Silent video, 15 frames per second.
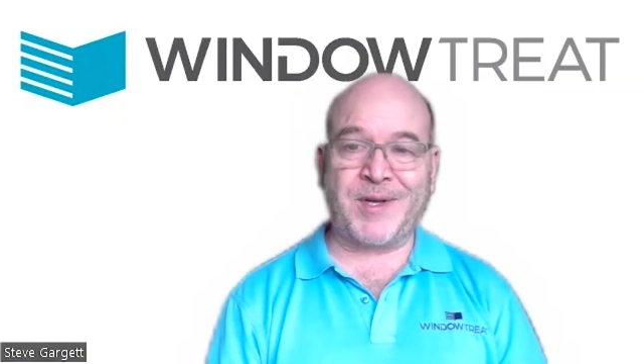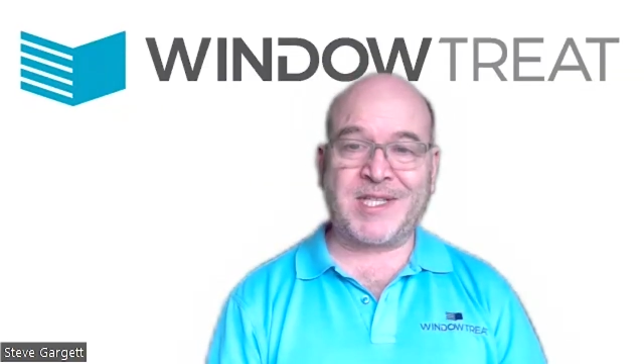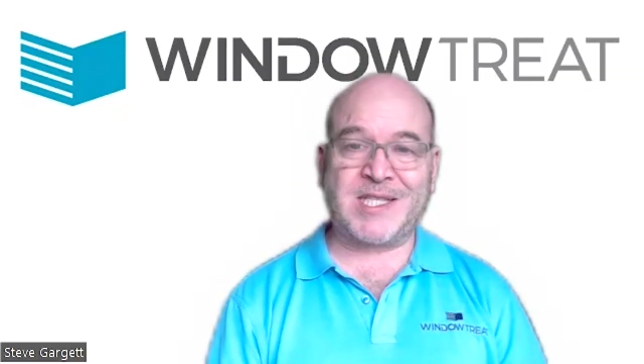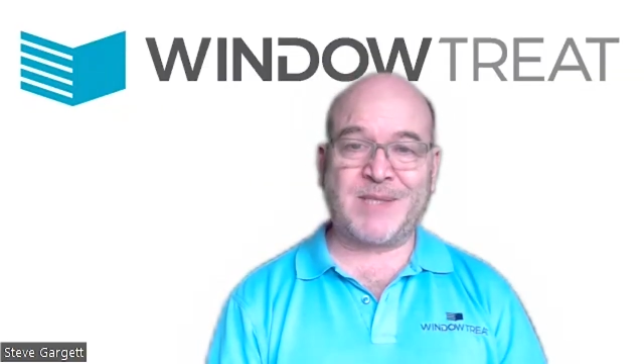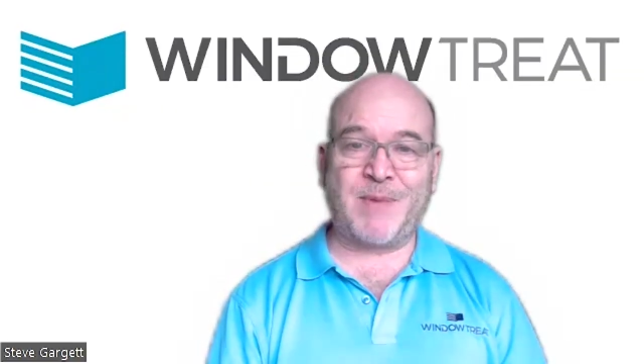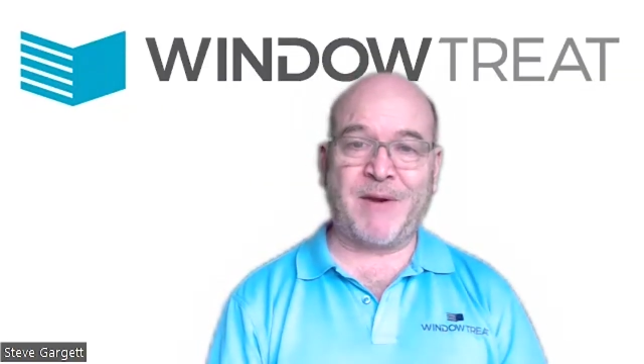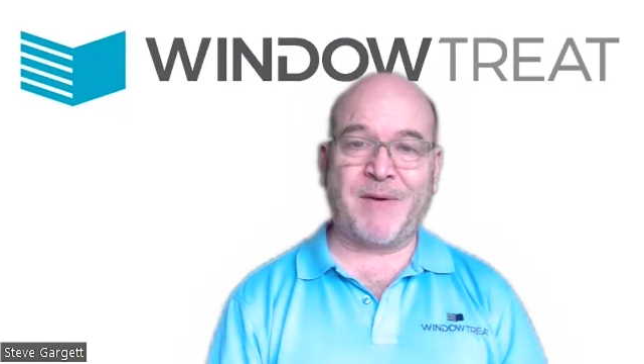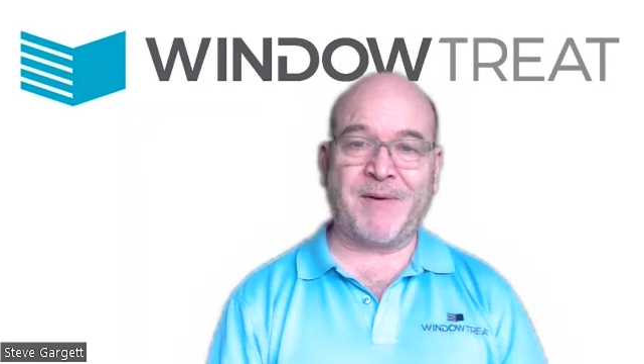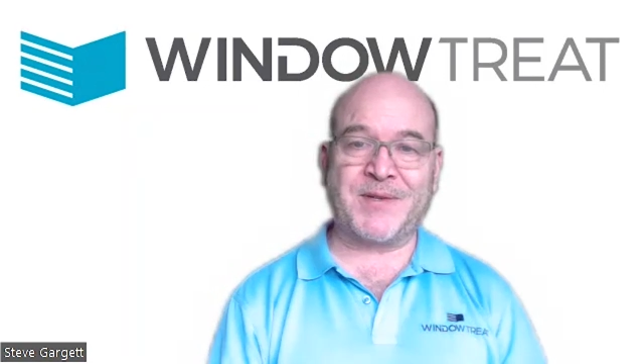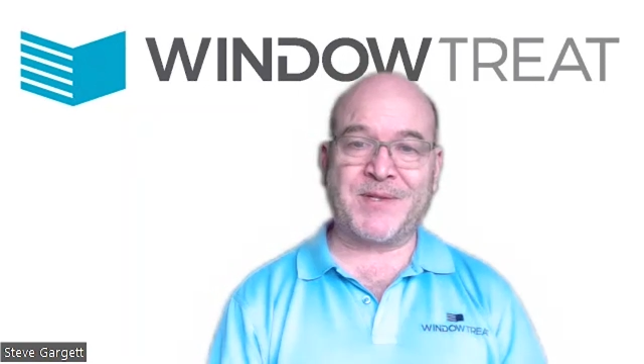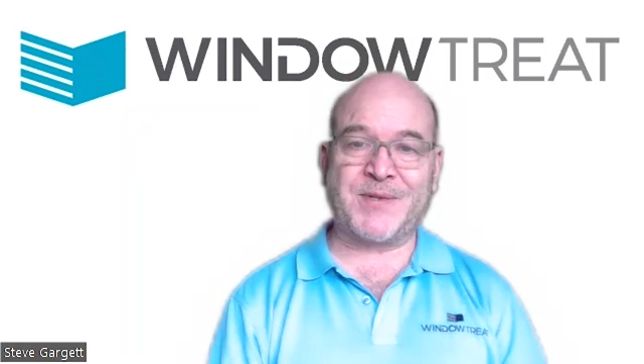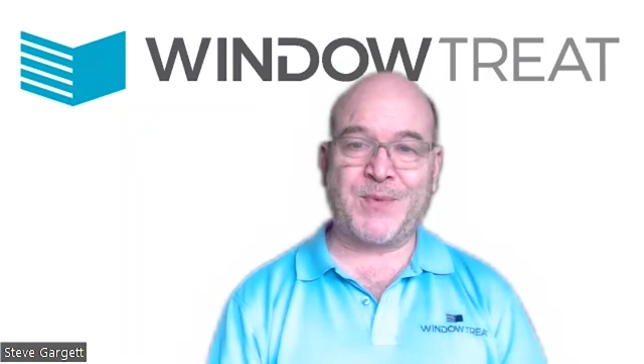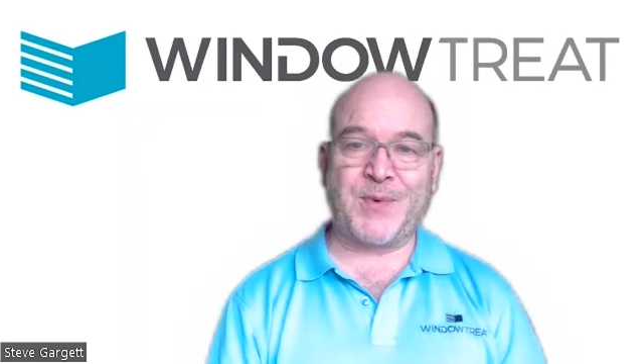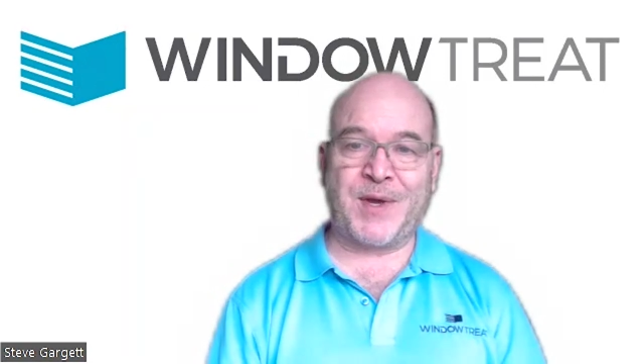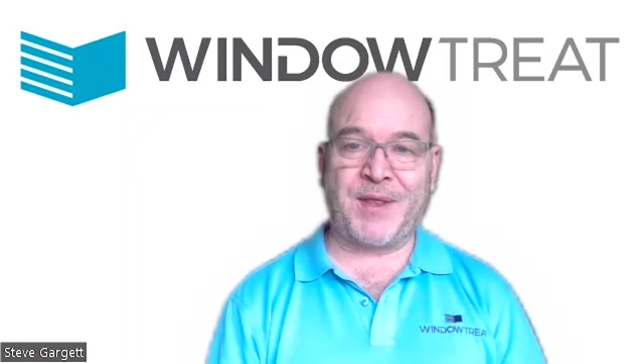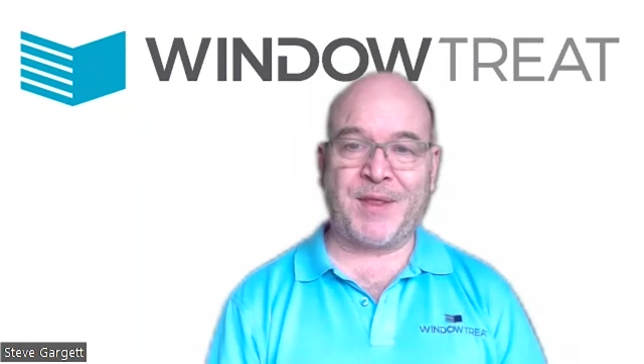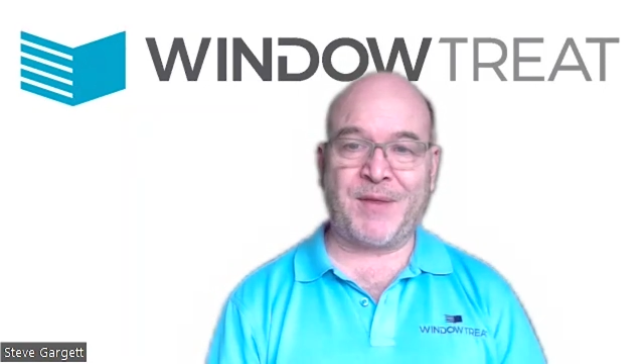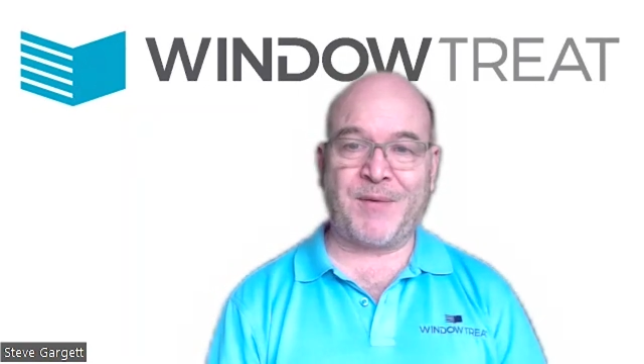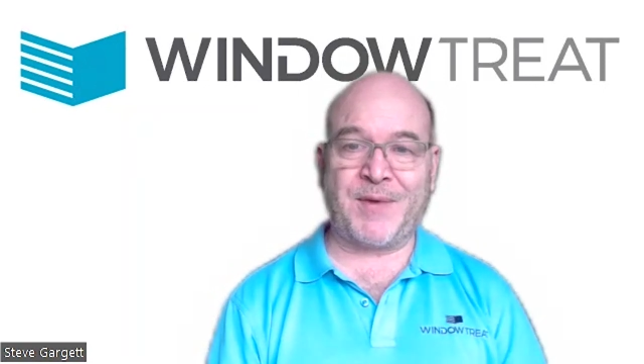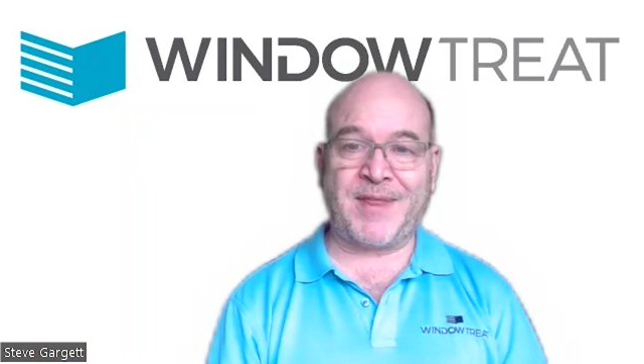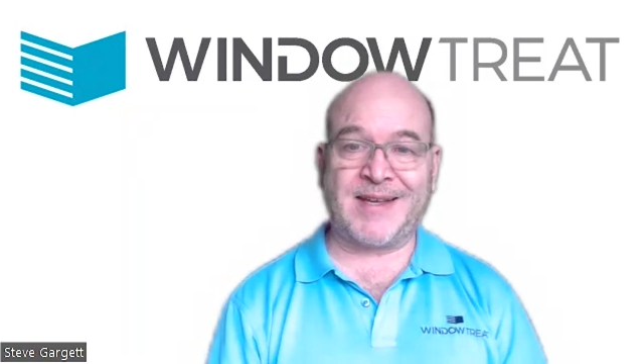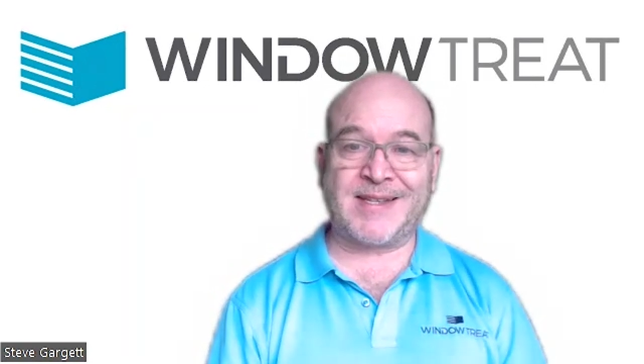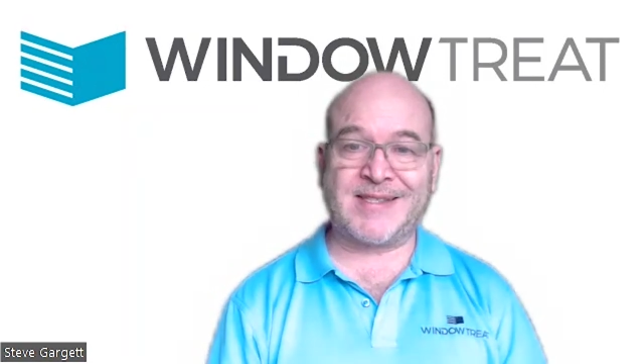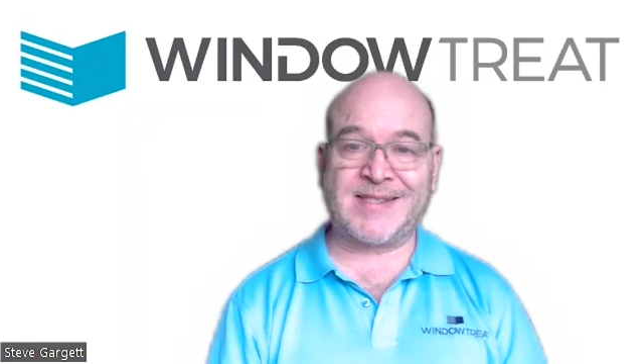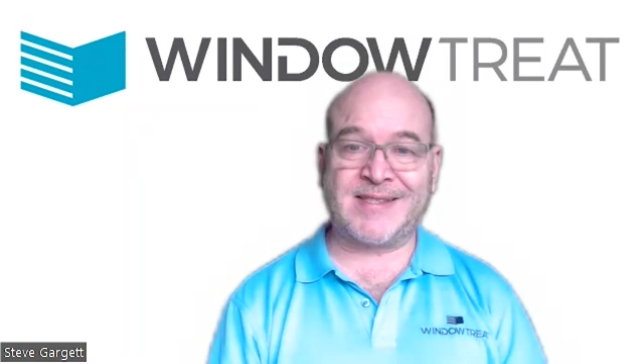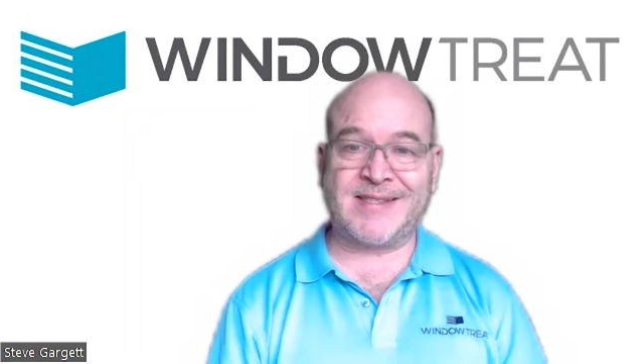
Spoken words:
experience with us